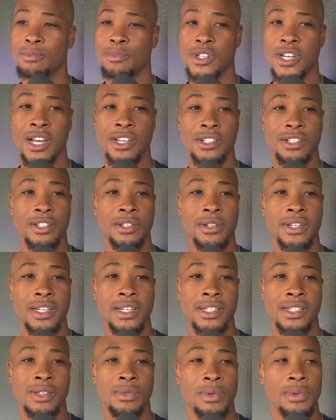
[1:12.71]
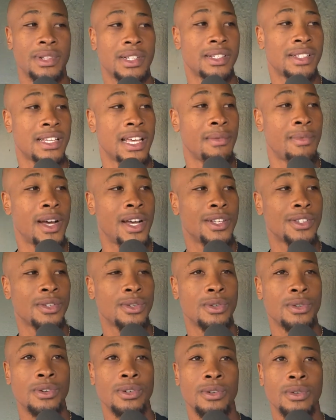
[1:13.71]
Josh Lucas, we went to the same high
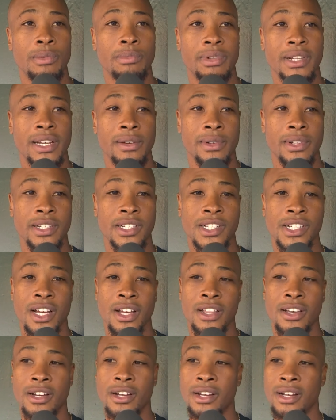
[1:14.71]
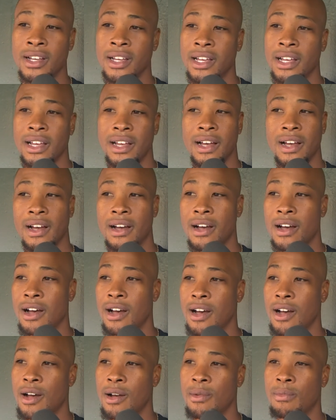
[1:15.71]
school. We played with each other.
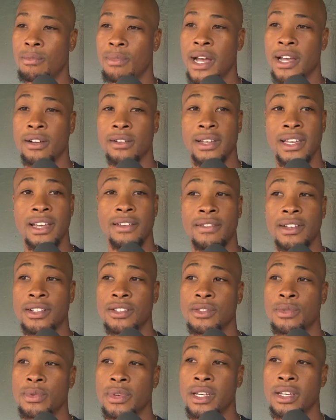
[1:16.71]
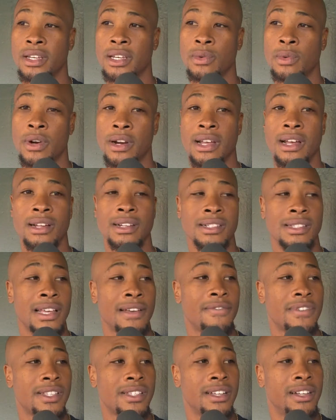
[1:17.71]
Michael Givens, we work out at the
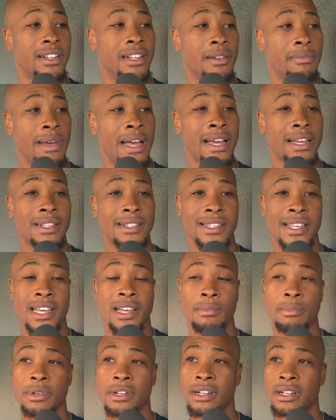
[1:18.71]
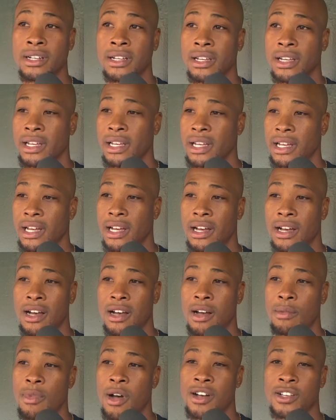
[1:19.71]
same facility back in Tampa.
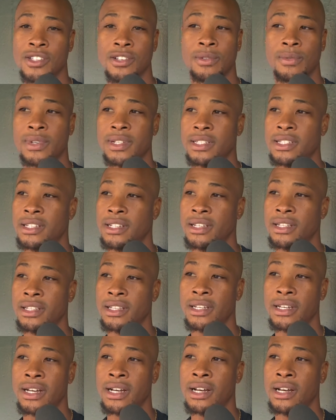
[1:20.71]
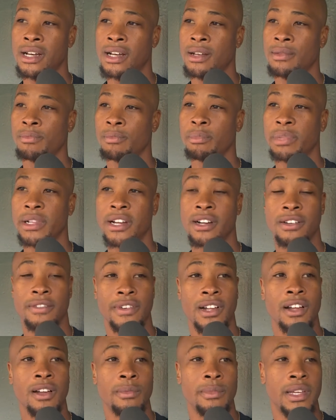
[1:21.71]
Also went to the player
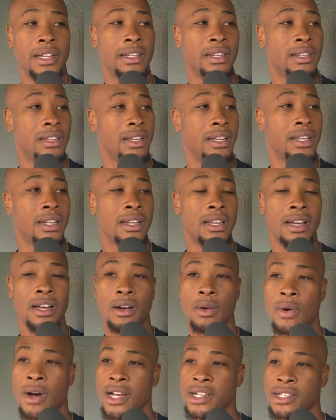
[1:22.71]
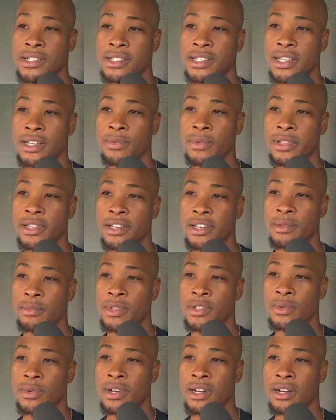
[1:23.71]
development in Washington with him
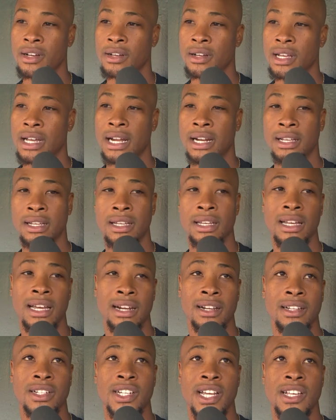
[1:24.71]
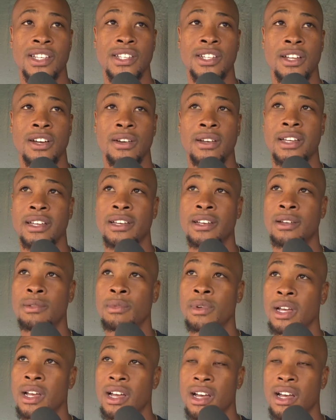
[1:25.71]
as well. Got a good chance to know him.